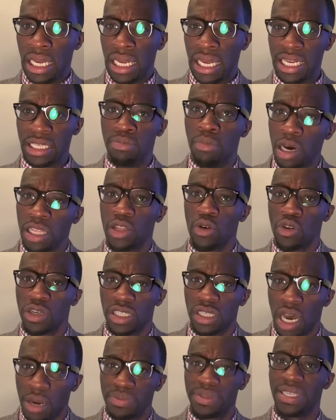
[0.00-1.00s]
His mother
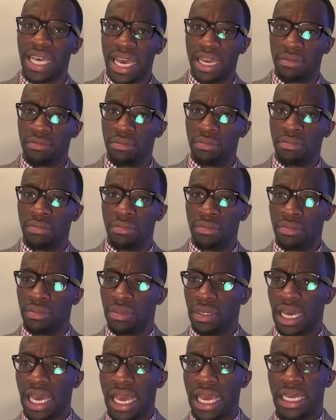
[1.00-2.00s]
was upset.
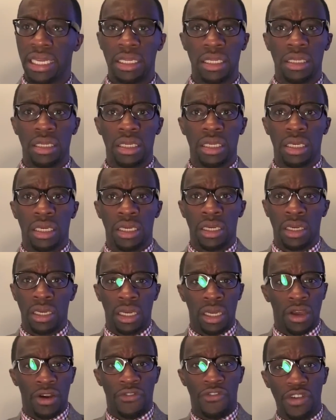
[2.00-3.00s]
And
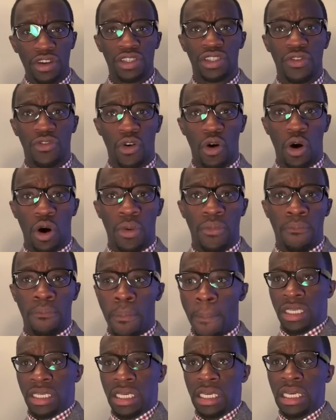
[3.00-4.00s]
first of all,
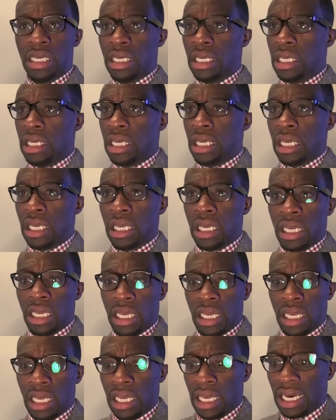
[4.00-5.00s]
she
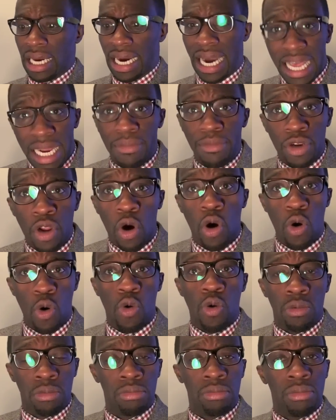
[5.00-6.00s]
let him
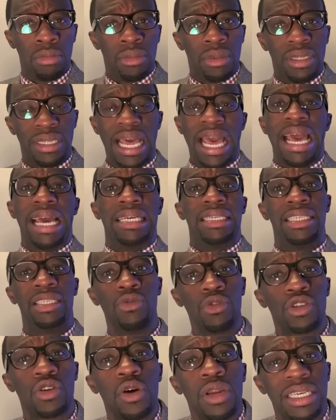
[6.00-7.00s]
know that
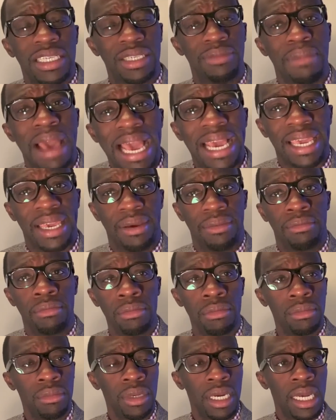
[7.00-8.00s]
she was going to smack him.